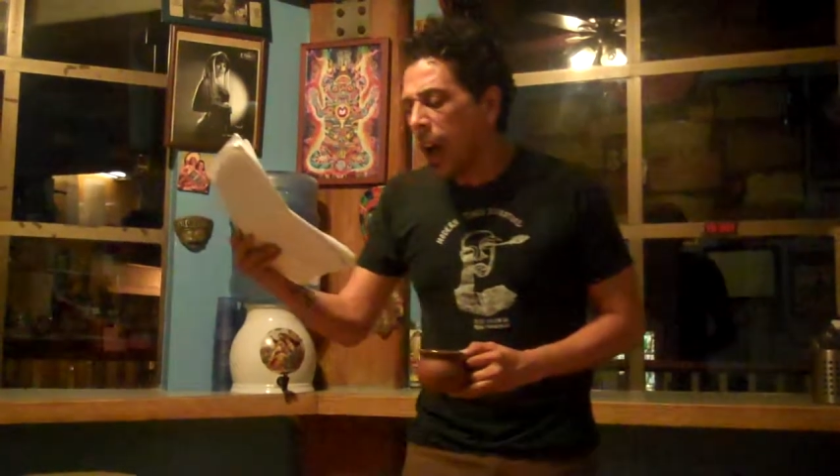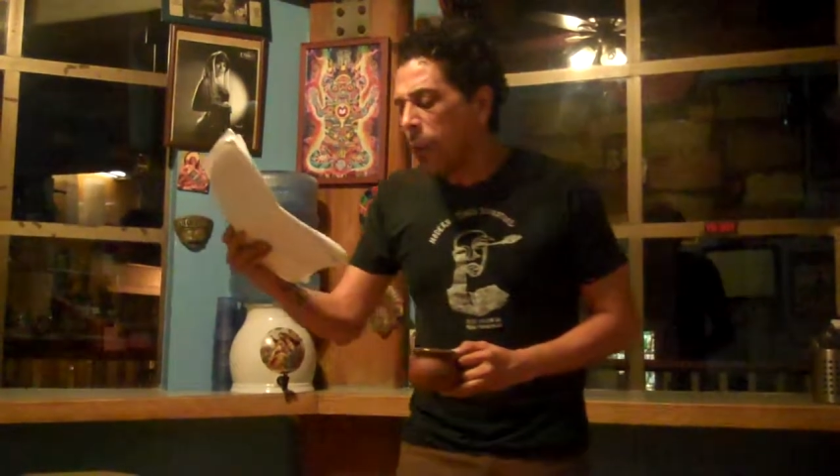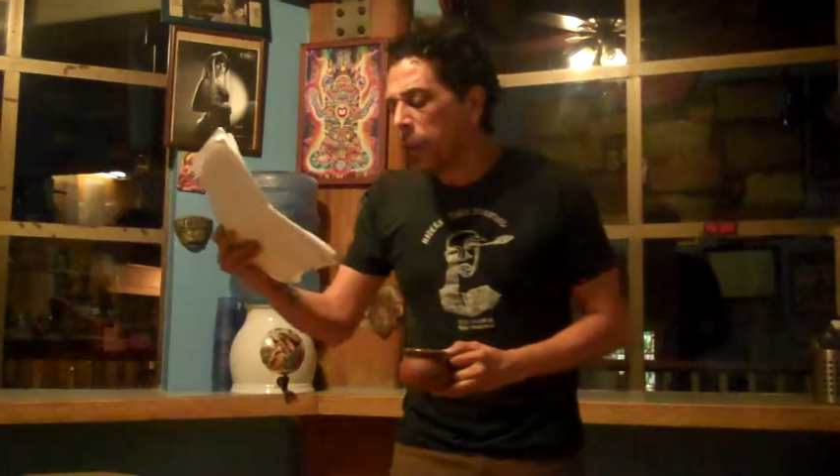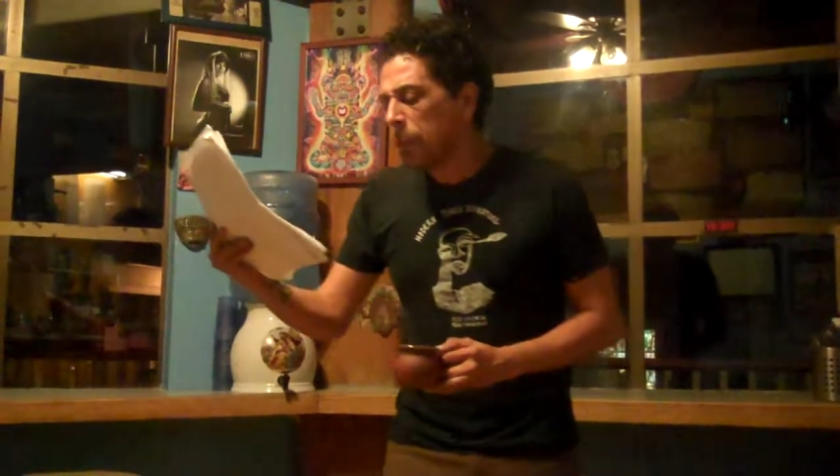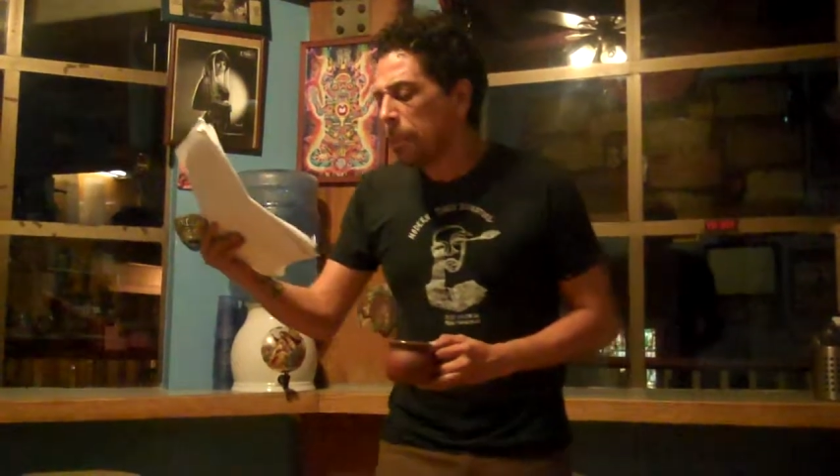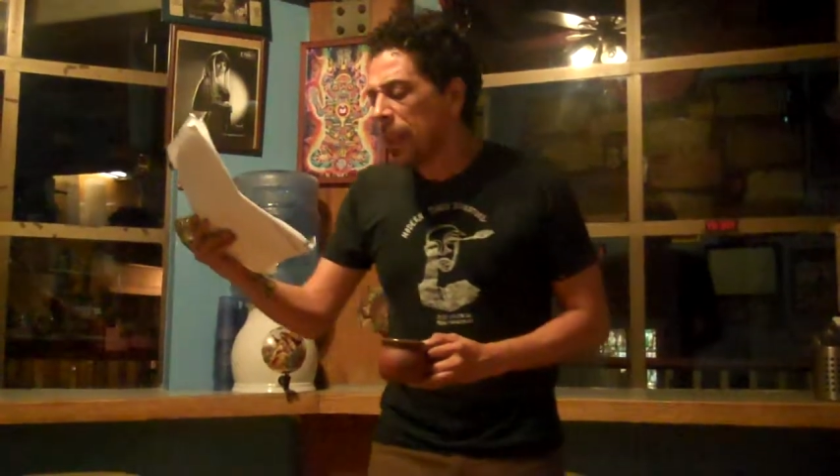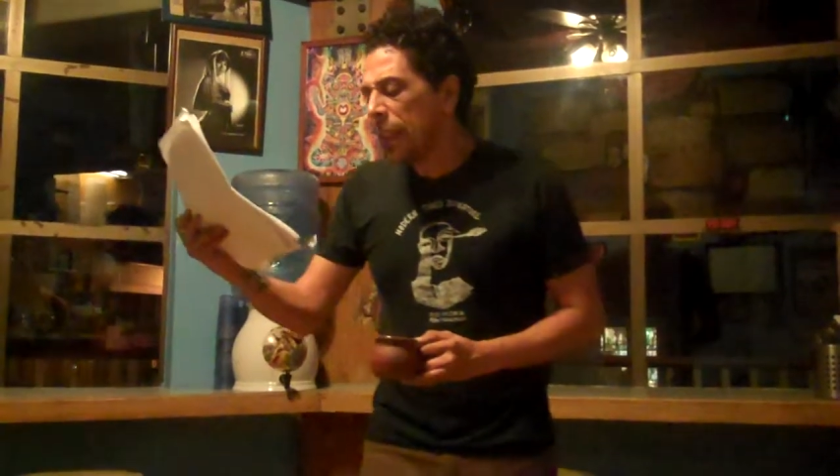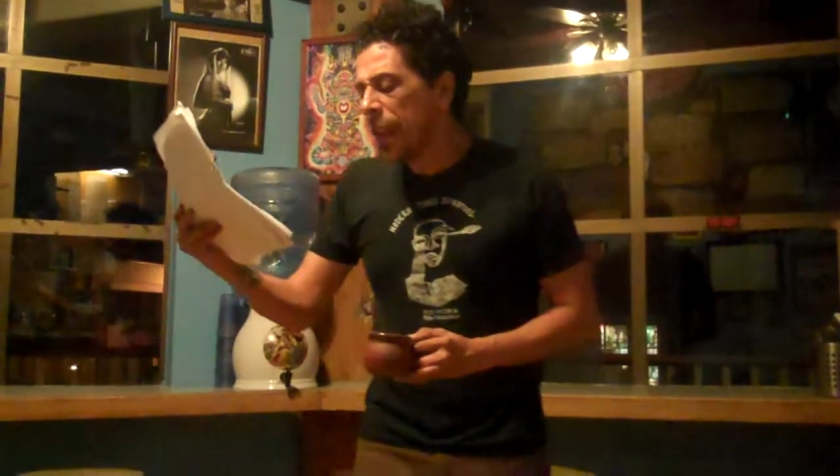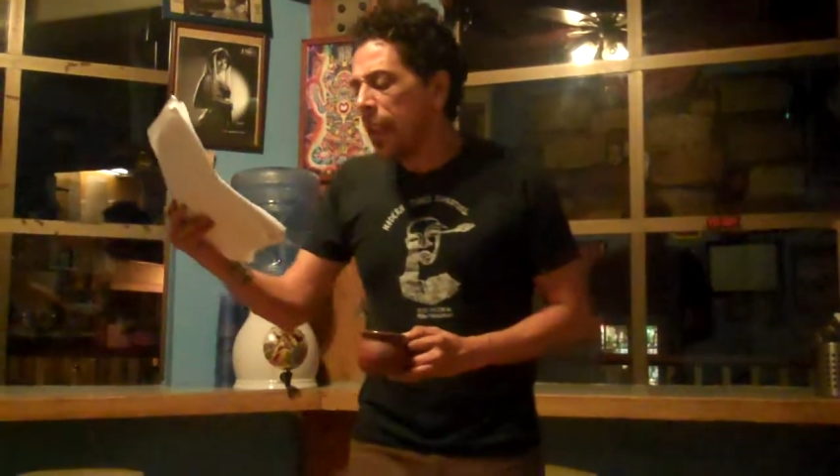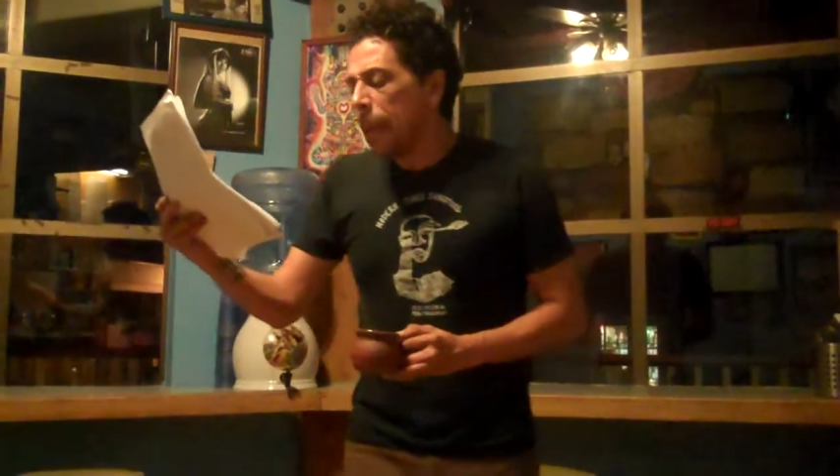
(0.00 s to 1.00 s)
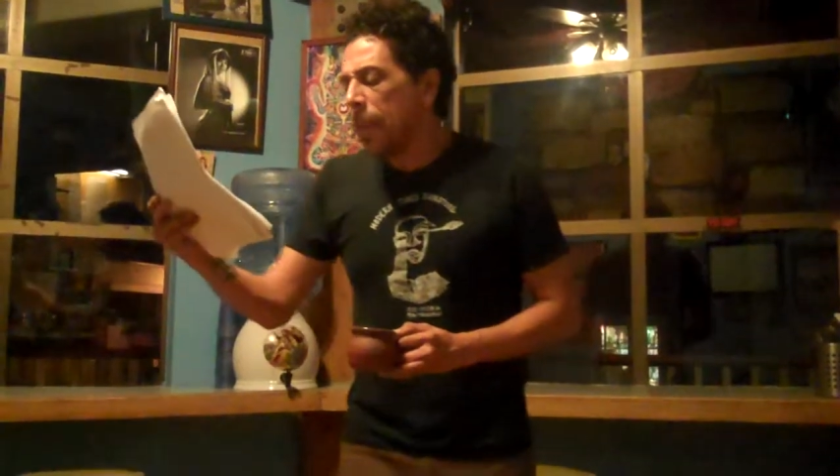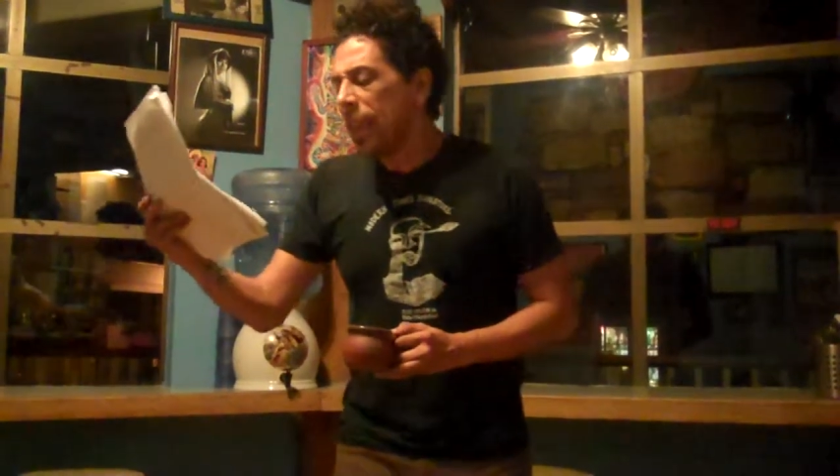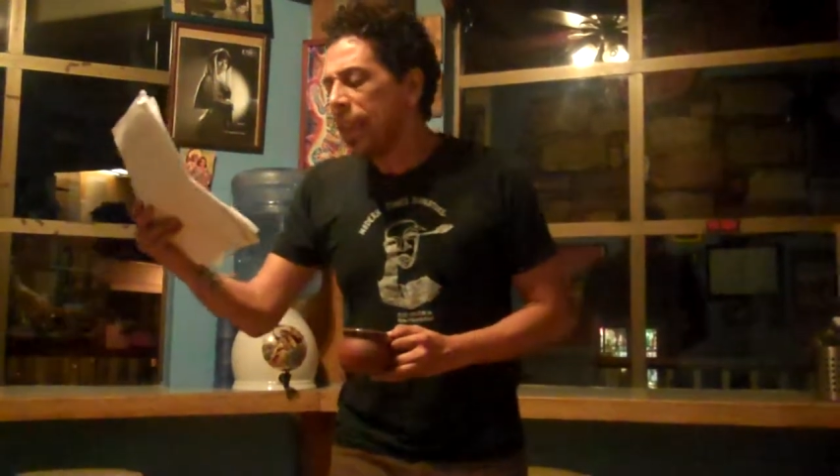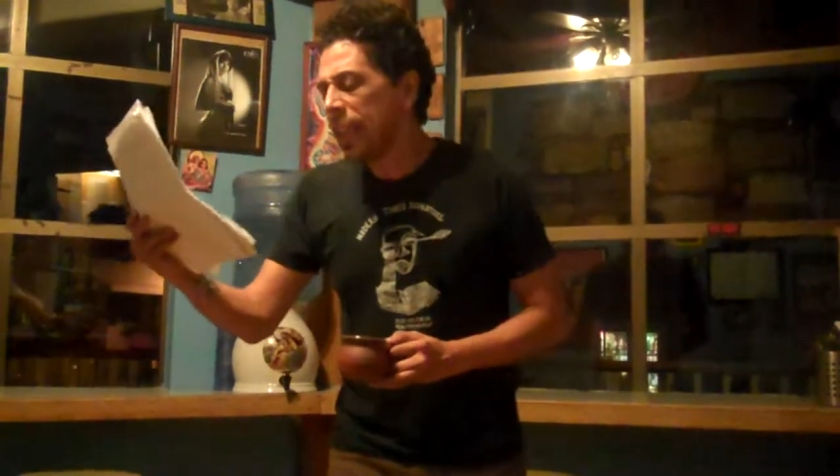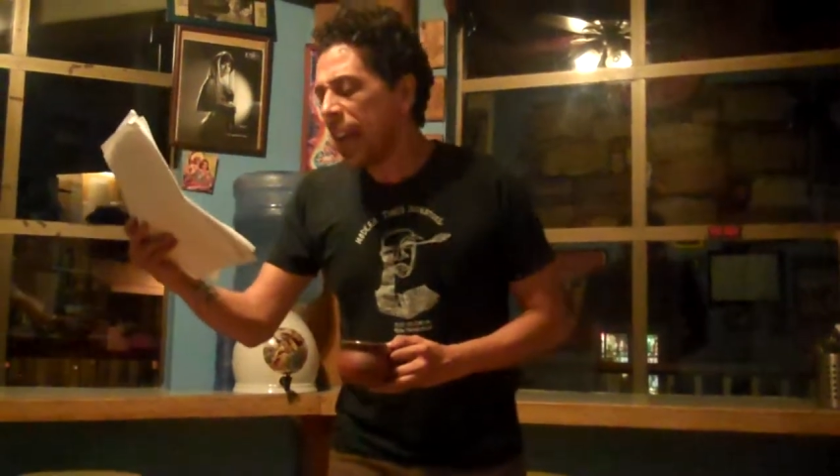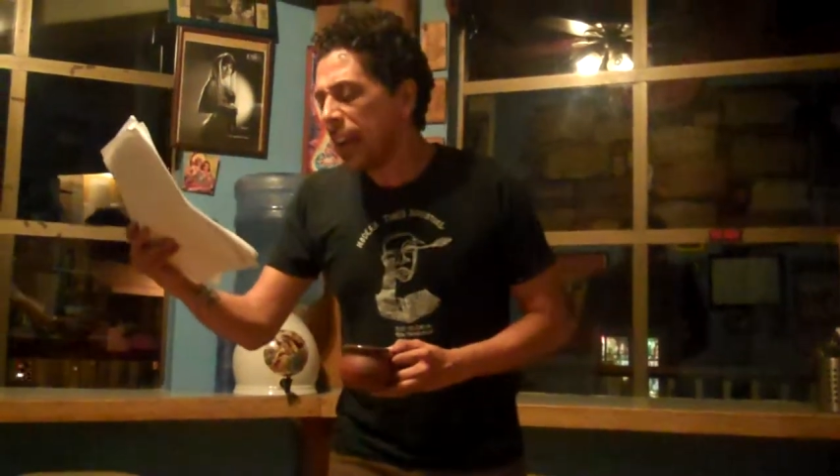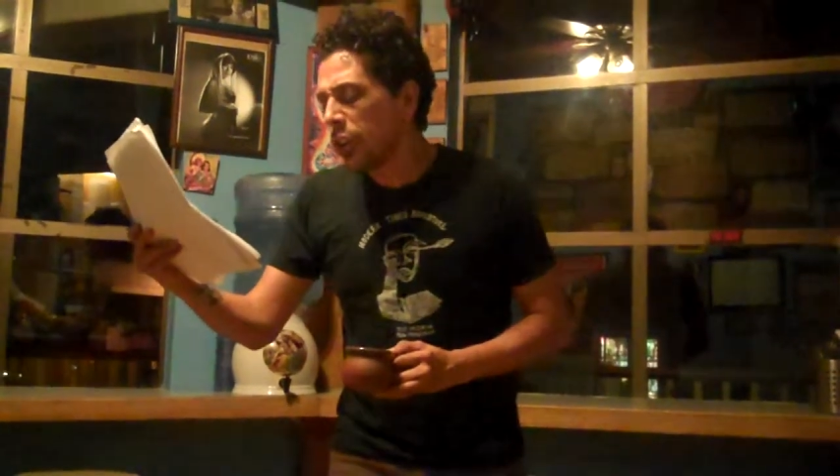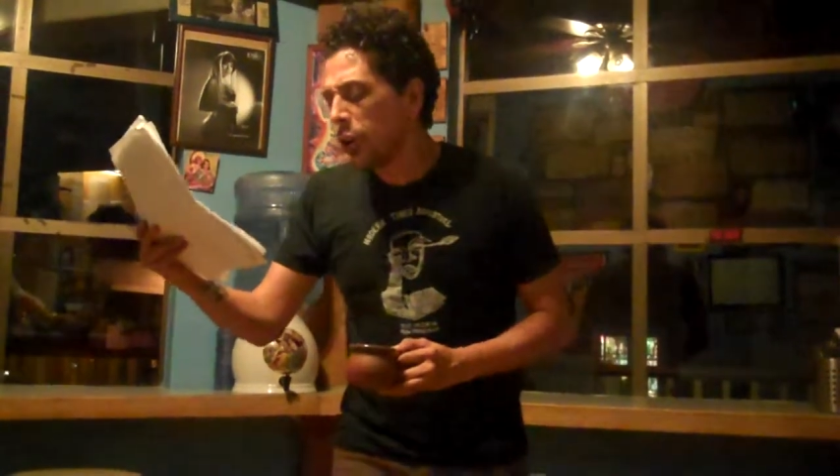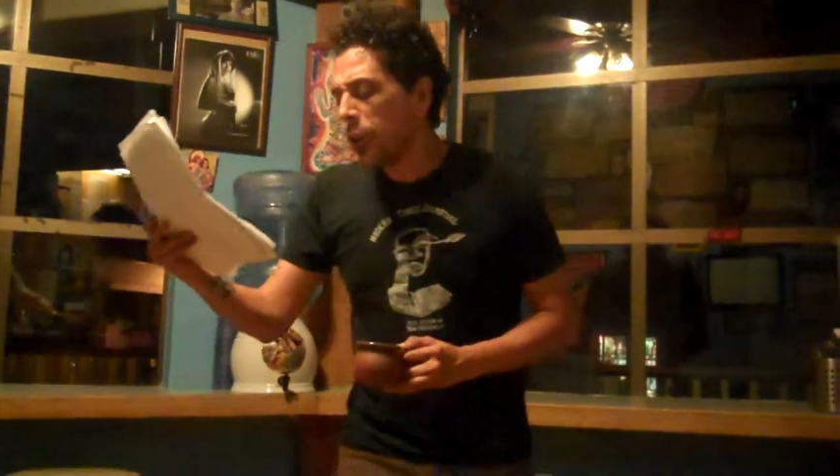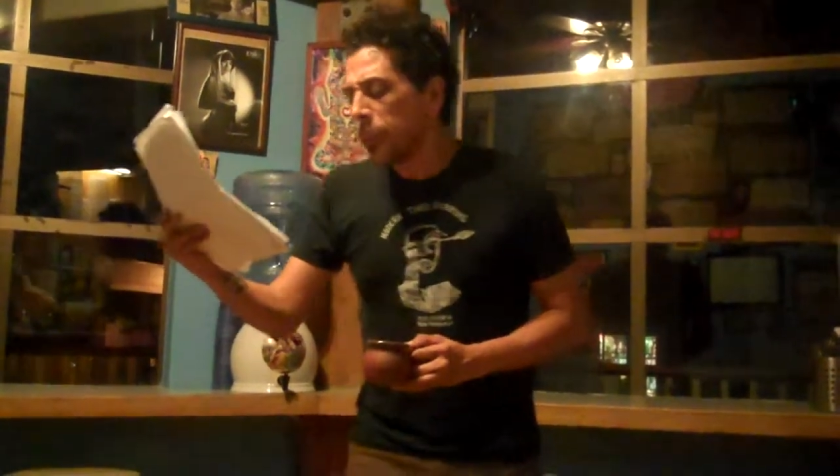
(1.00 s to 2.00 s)
I want to be that
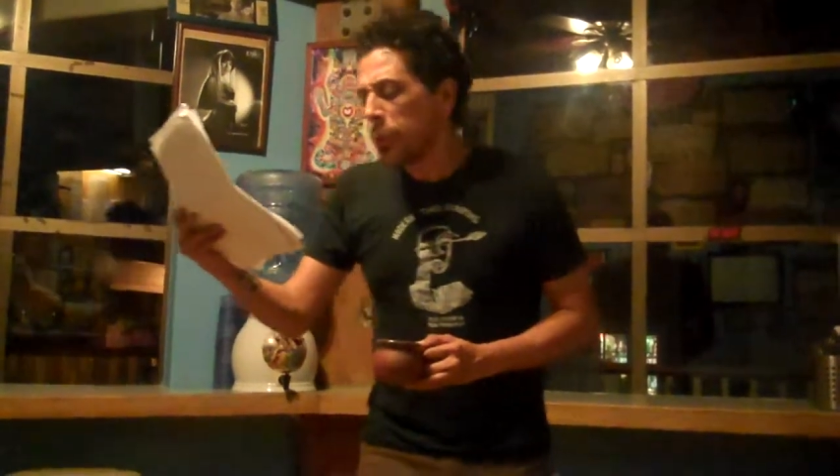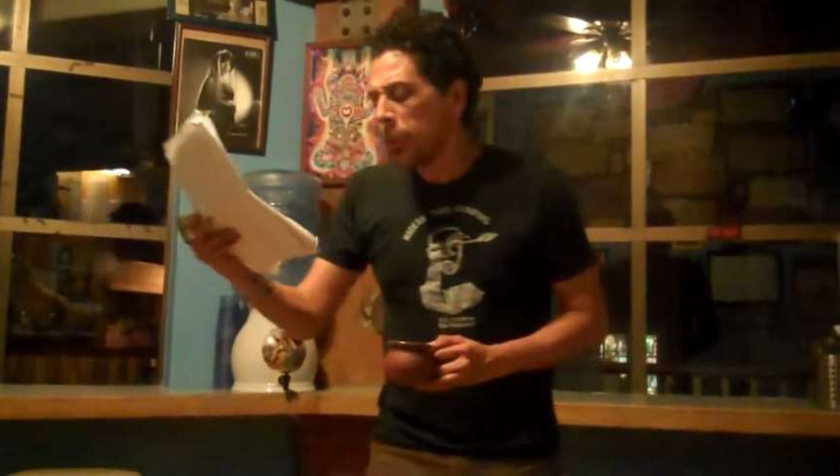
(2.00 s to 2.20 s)
Mexicano